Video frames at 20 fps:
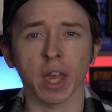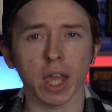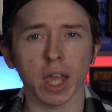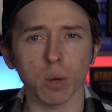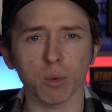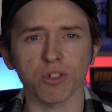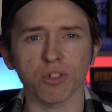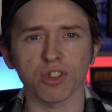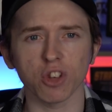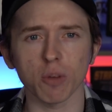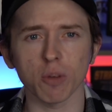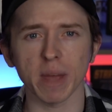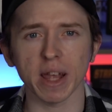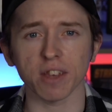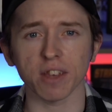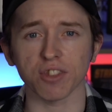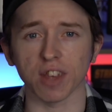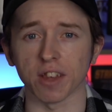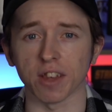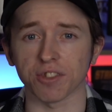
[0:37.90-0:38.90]
It would still
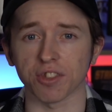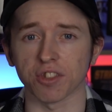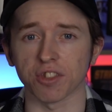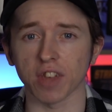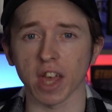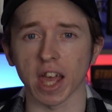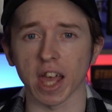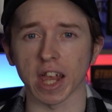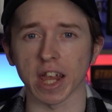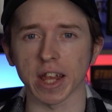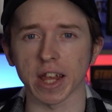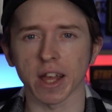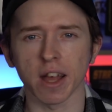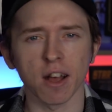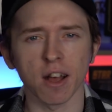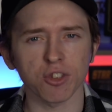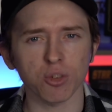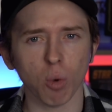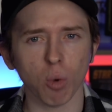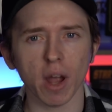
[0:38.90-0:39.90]
make sense today,
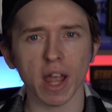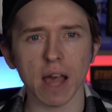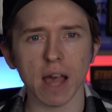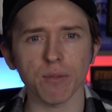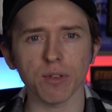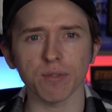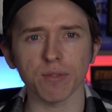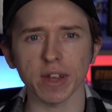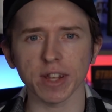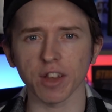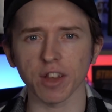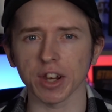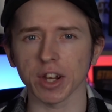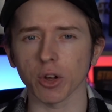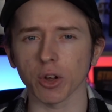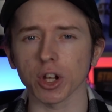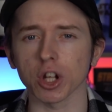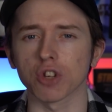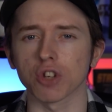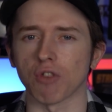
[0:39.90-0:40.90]
so why haven't they done
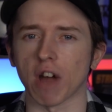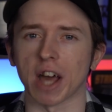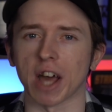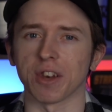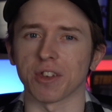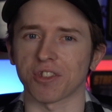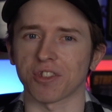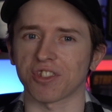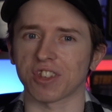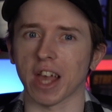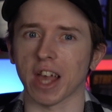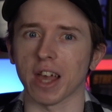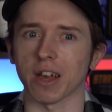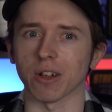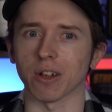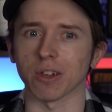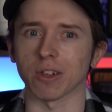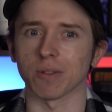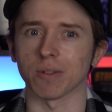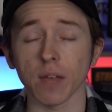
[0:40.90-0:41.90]
it on a grander
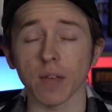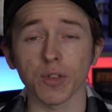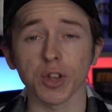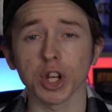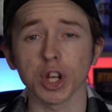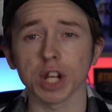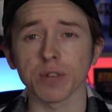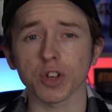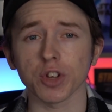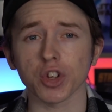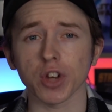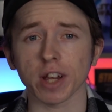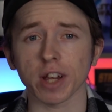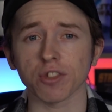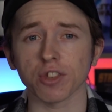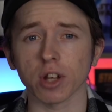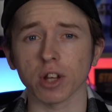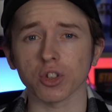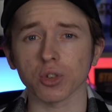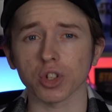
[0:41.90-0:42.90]
scale? If you're new to the Trek
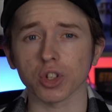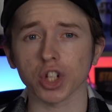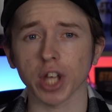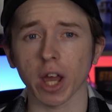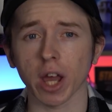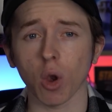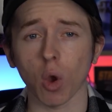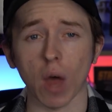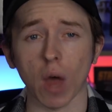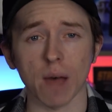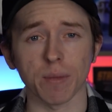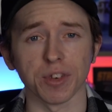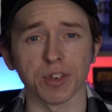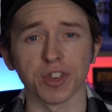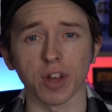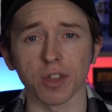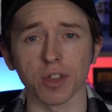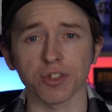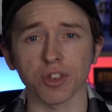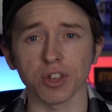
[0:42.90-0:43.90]
Central channel or haven't
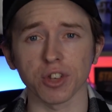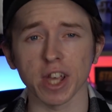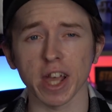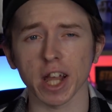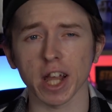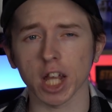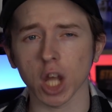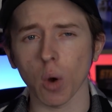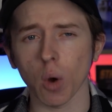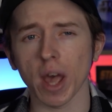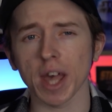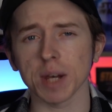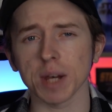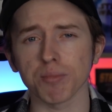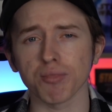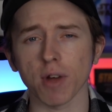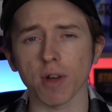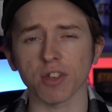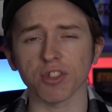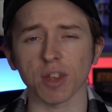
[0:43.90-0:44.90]
done so yet, go ahead
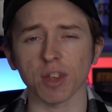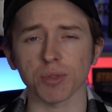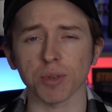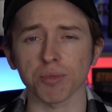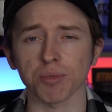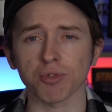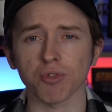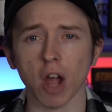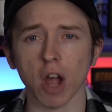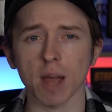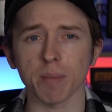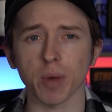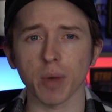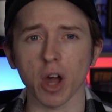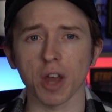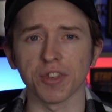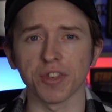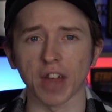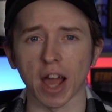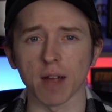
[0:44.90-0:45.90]
and press that subscribe
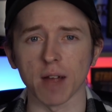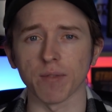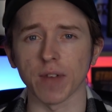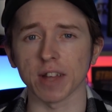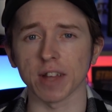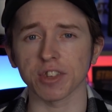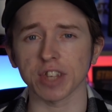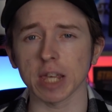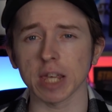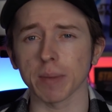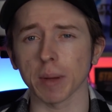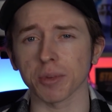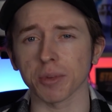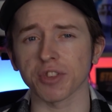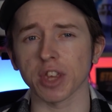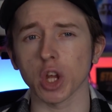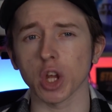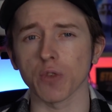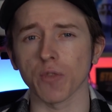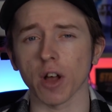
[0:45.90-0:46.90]
button down there to keep up to
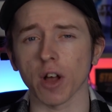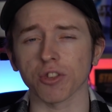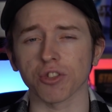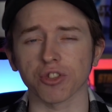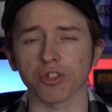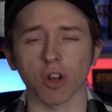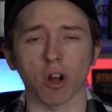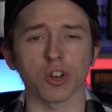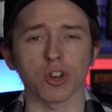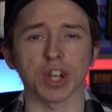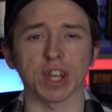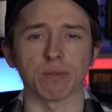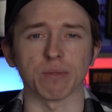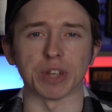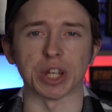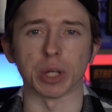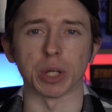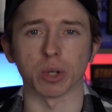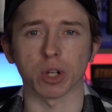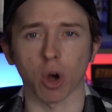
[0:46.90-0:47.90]
date with our Star Trek
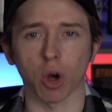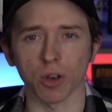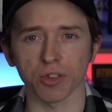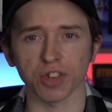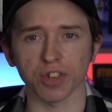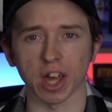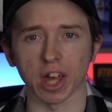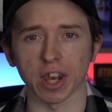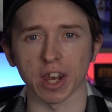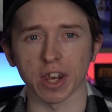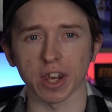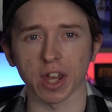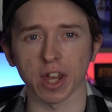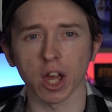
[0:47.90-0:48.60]
video content.